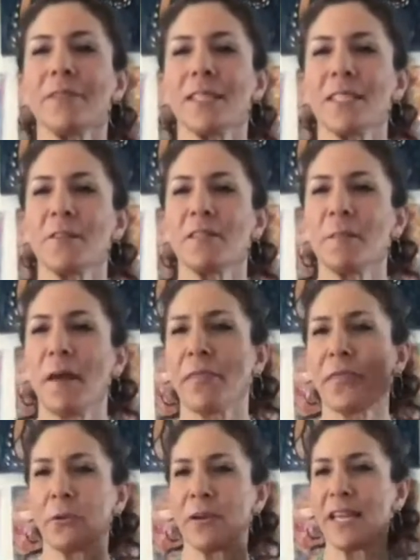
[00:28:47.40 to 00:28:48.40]
So it's
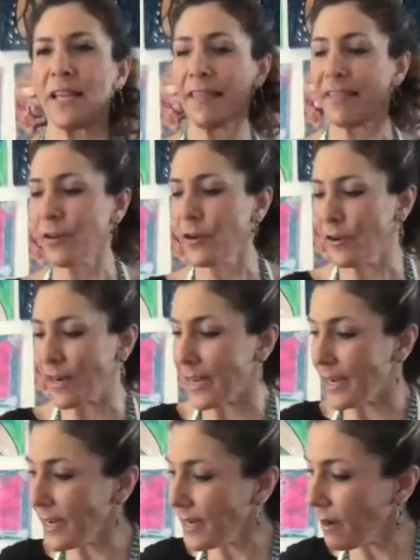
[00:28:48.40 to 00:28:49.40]
about
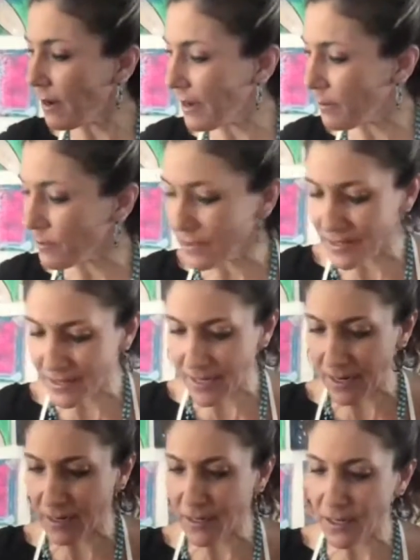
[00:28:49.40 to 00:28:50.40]
3:30. I will stay
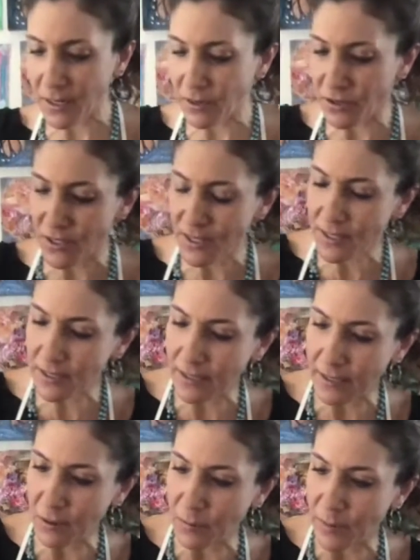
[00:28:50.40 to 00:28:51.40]
on here just a
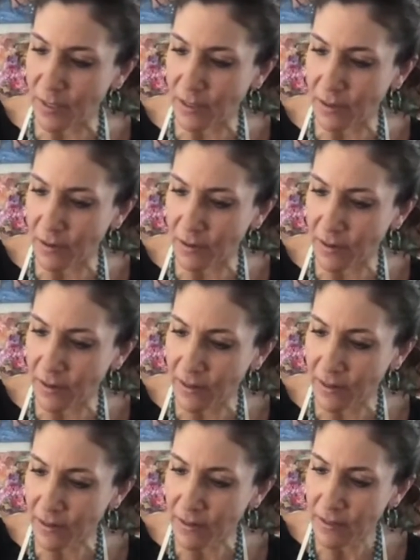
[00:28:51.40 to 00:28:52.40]
little bit longer.